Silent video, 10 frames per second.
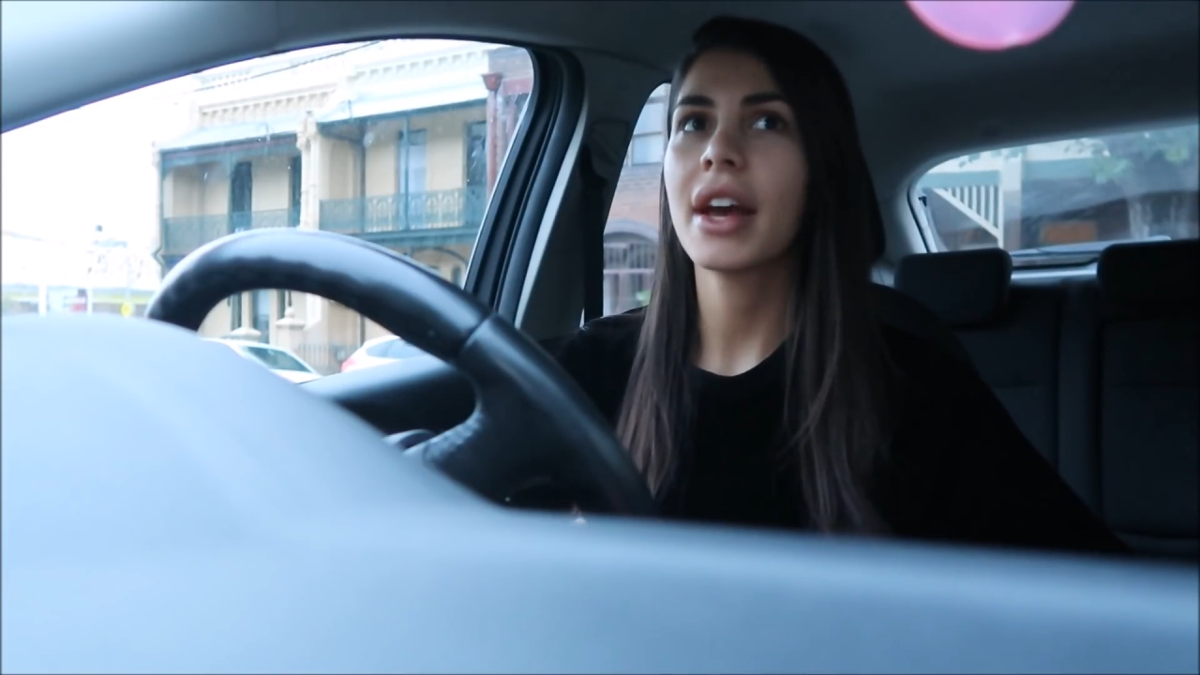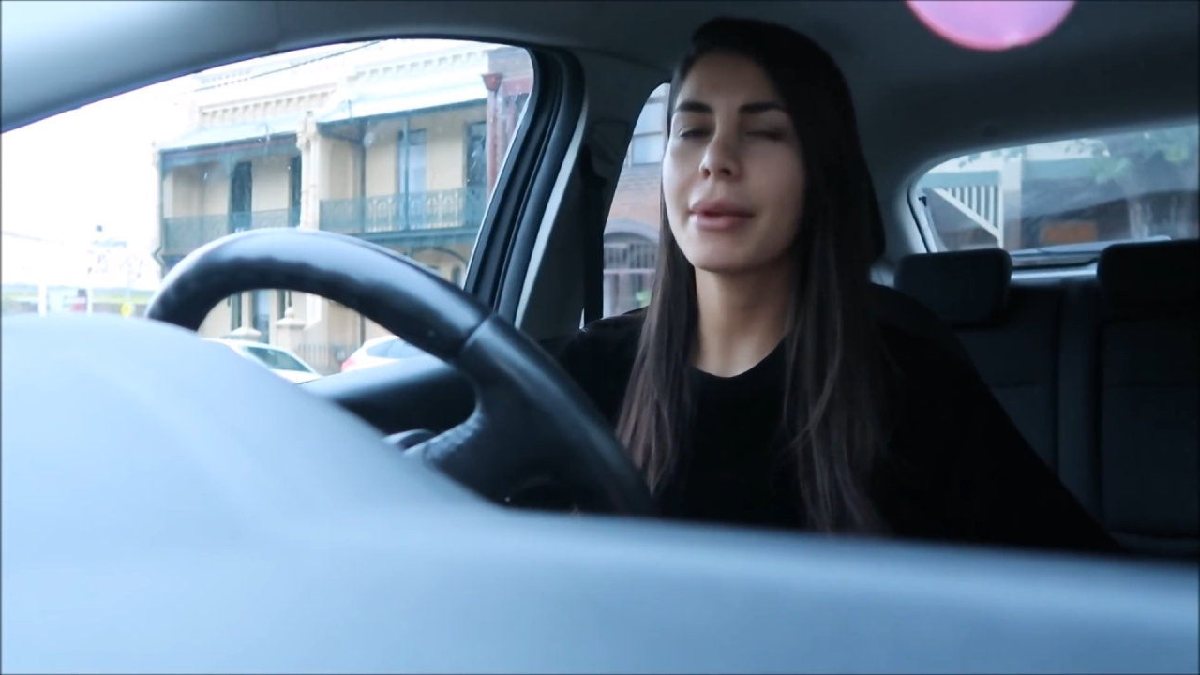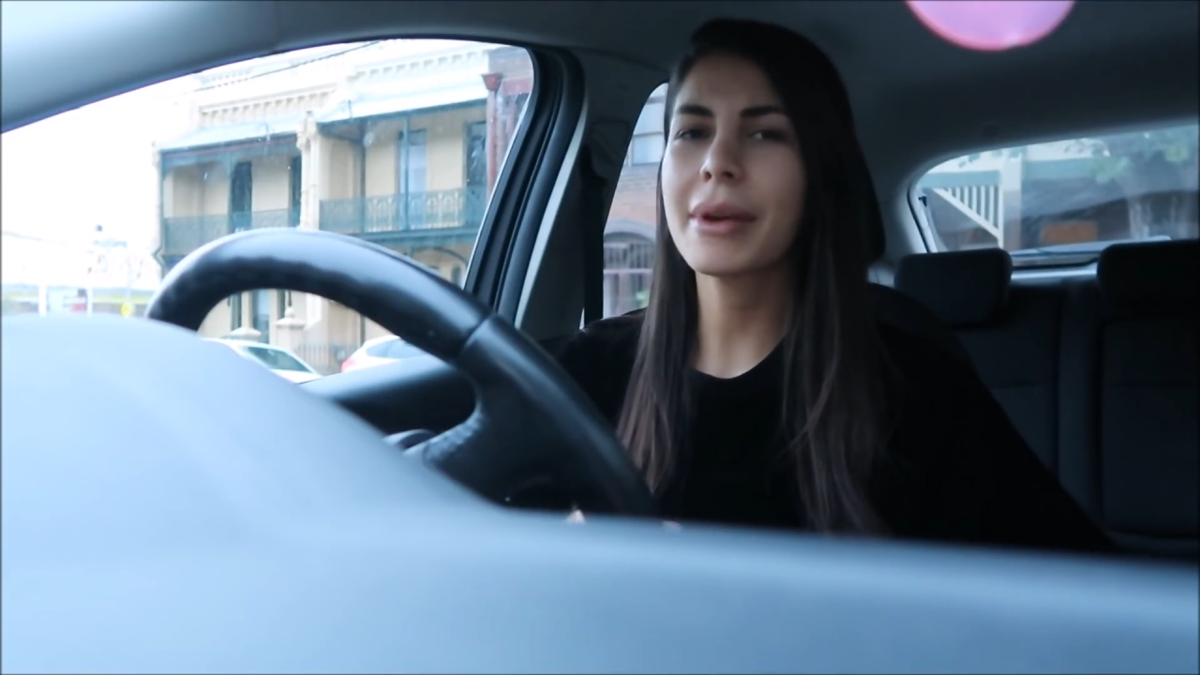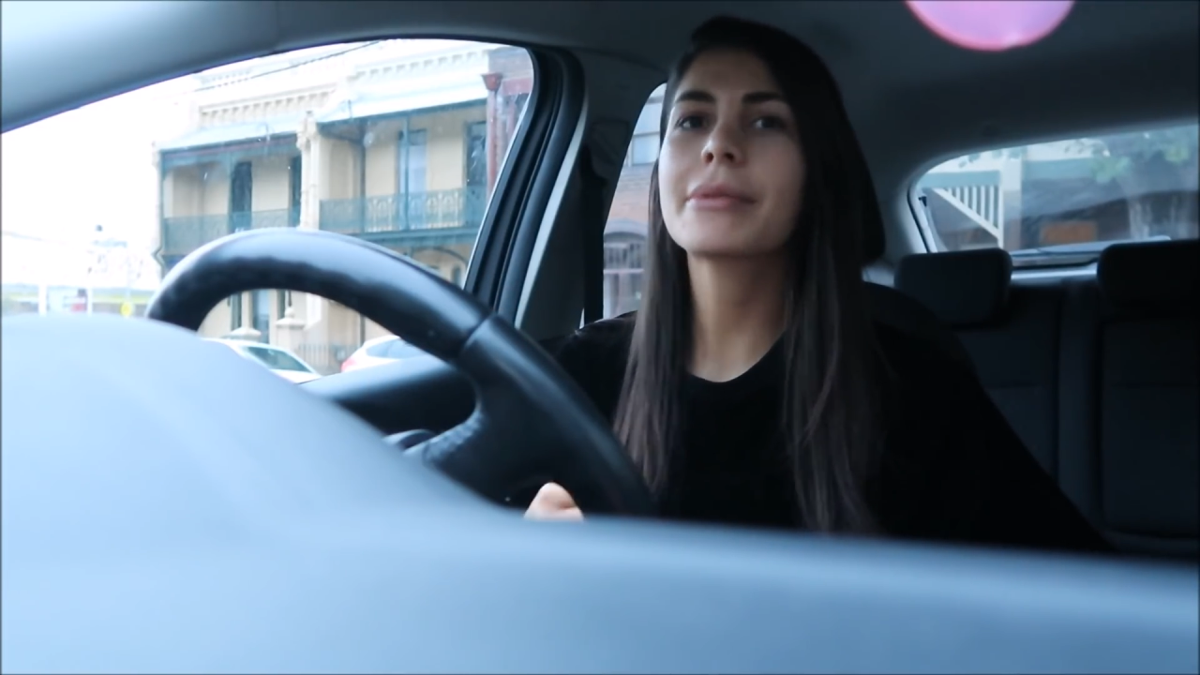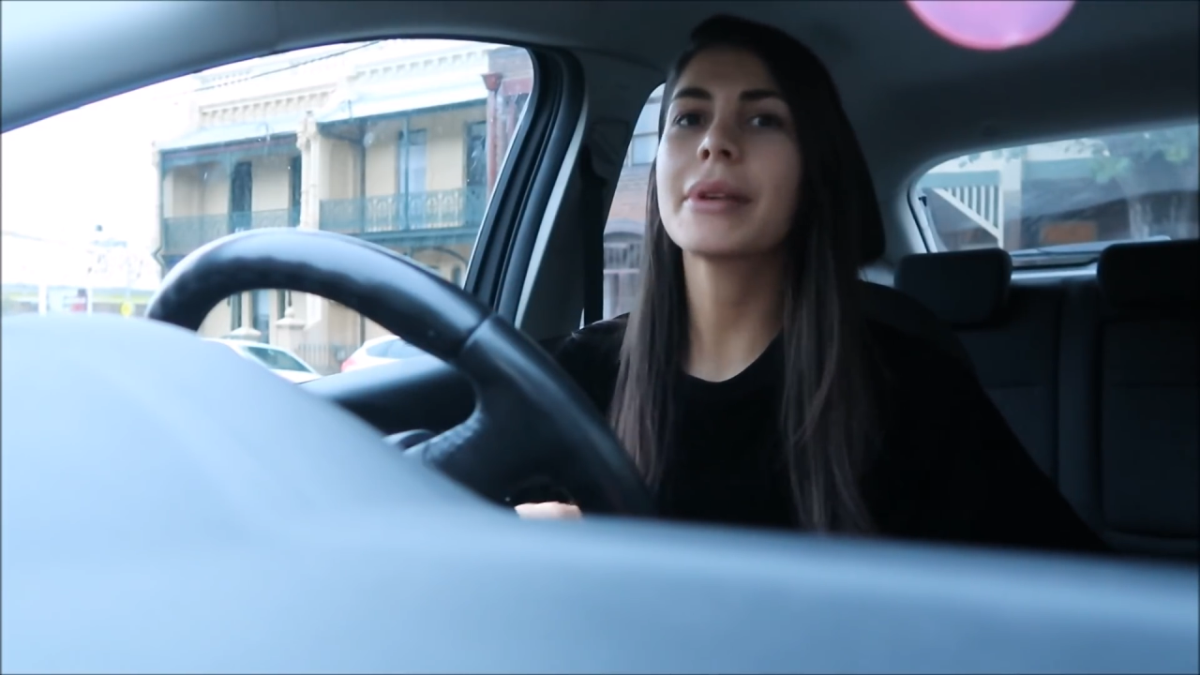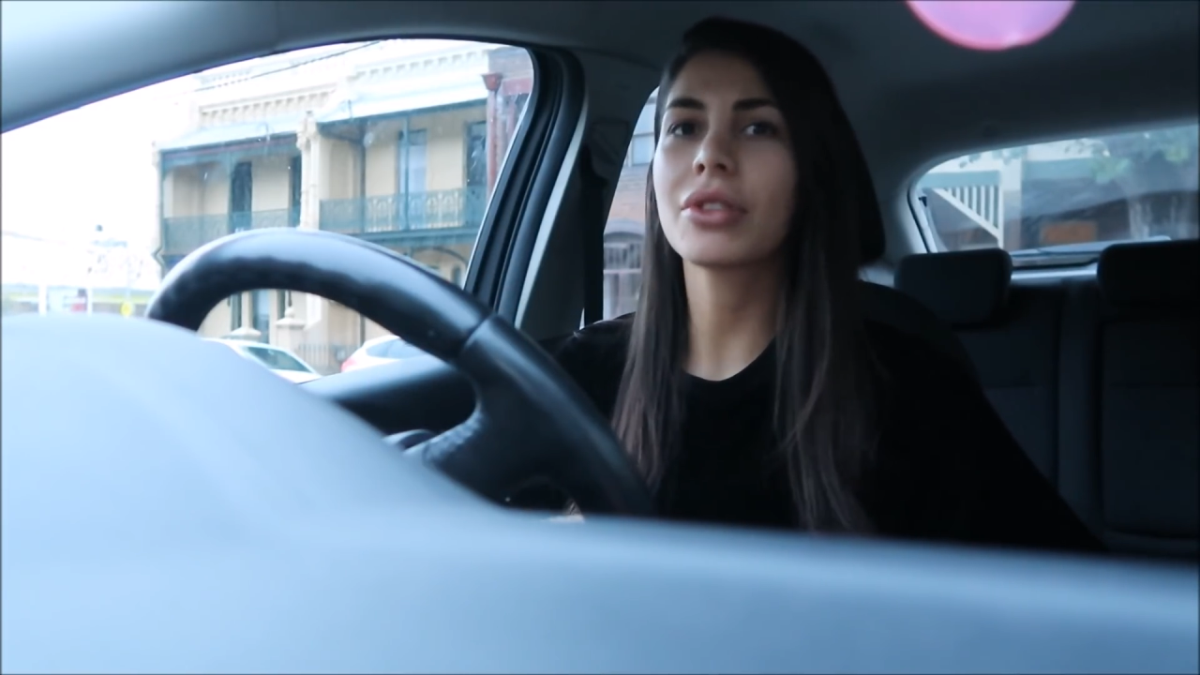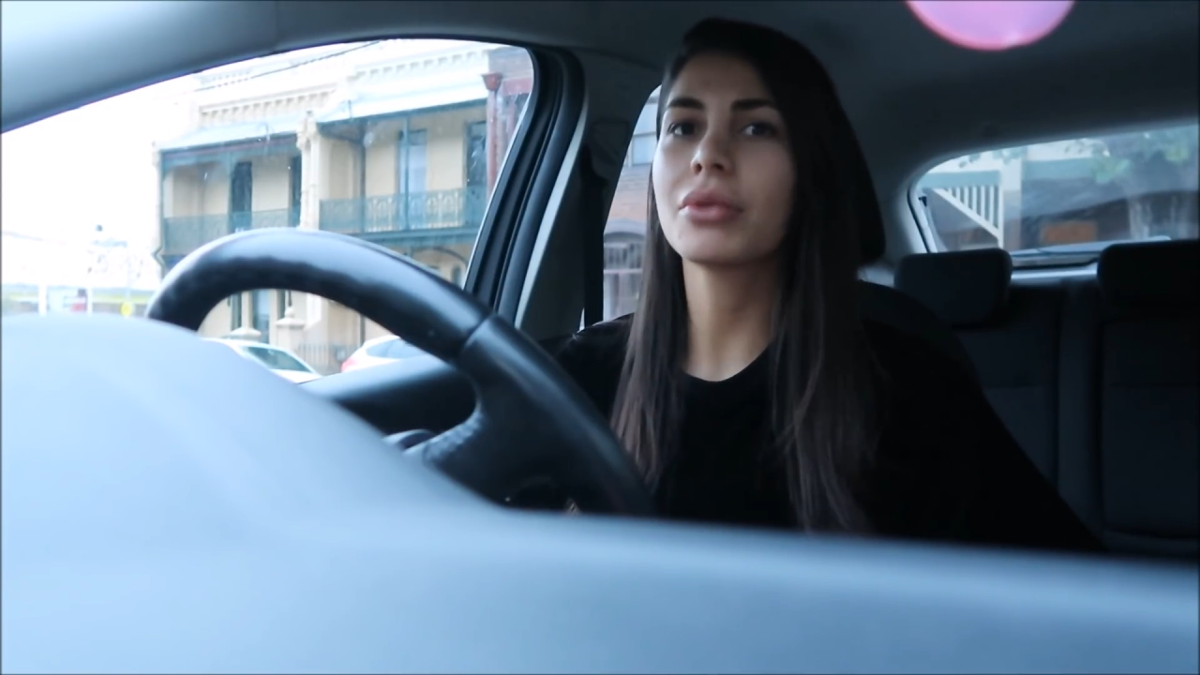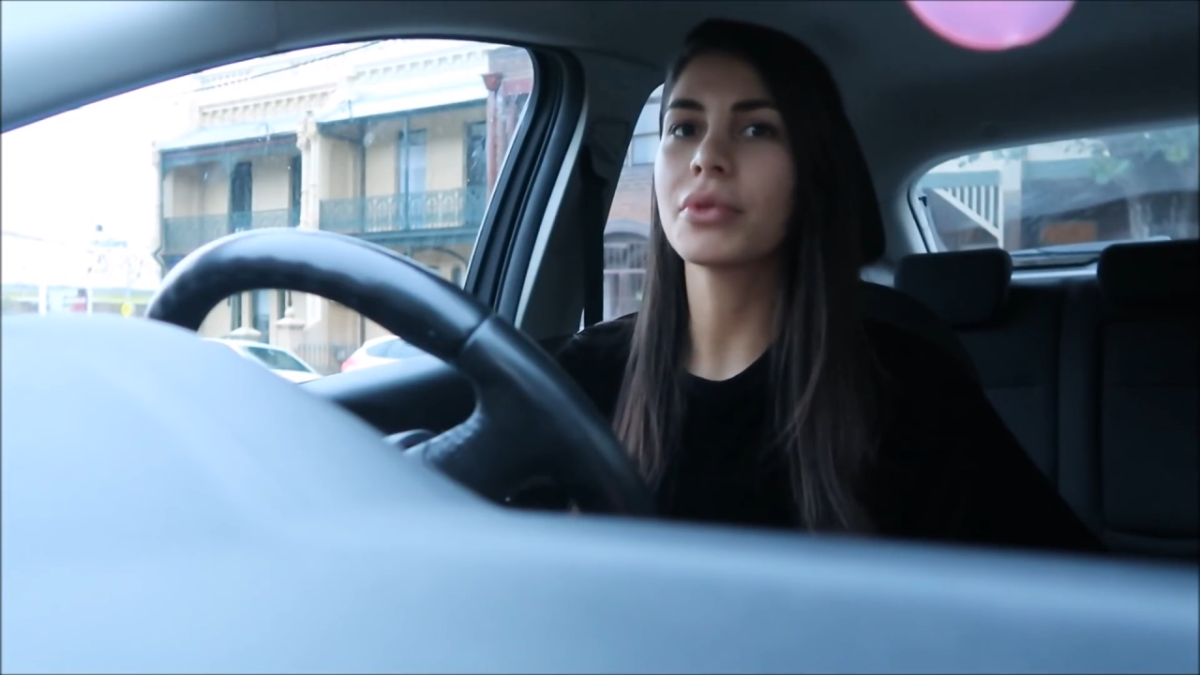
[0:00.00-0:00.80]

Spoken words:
And it makes me a lot